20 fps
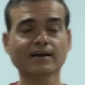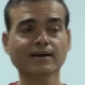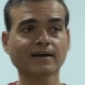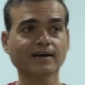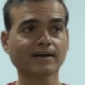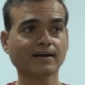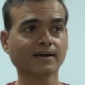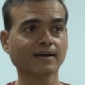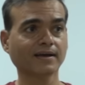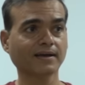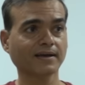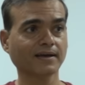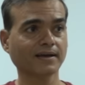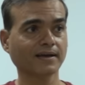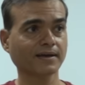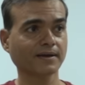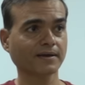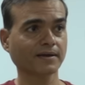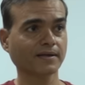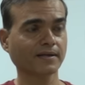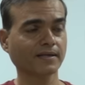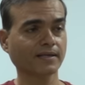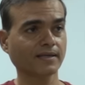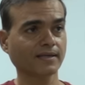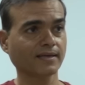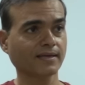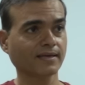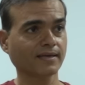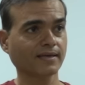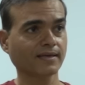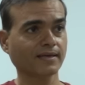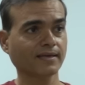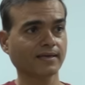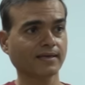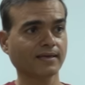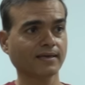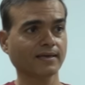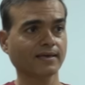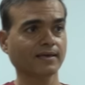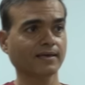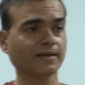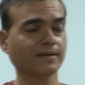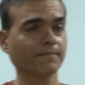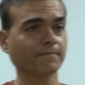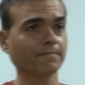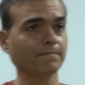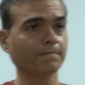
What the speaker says: No one is speaking in this clip.